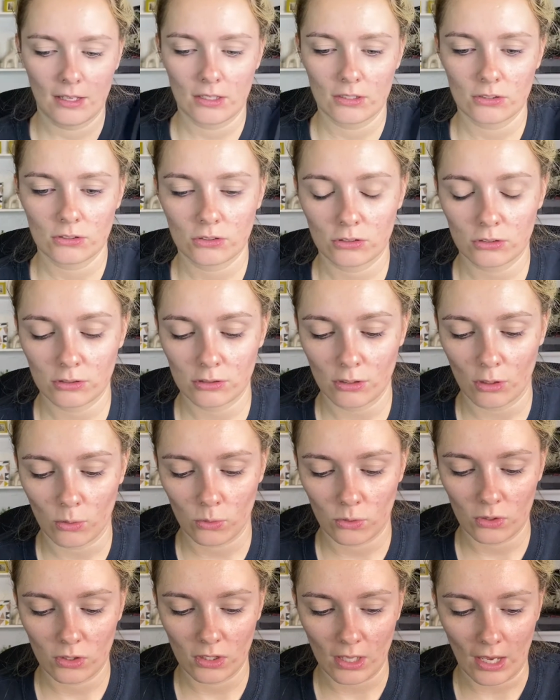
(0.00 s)
So
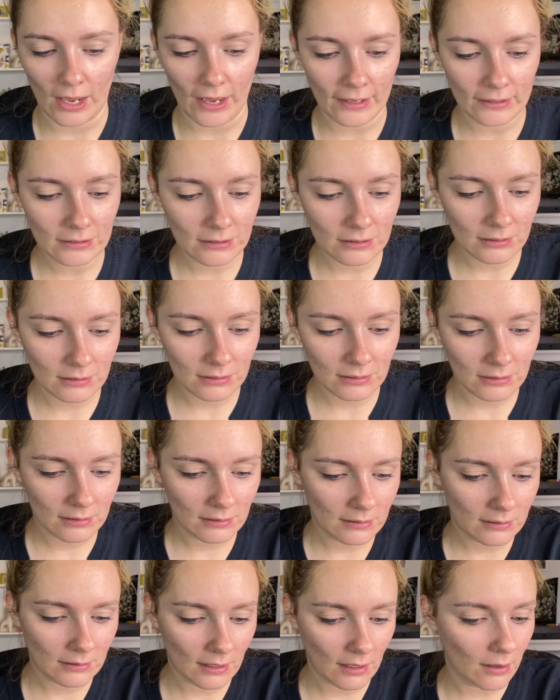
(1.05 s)

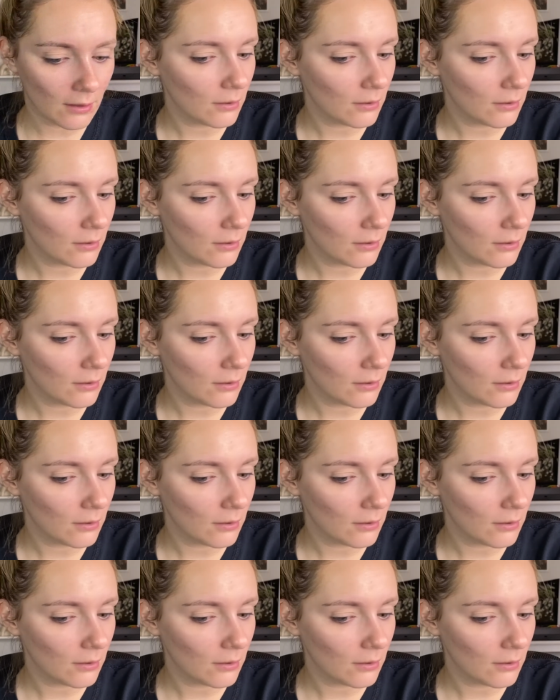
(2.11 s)
that's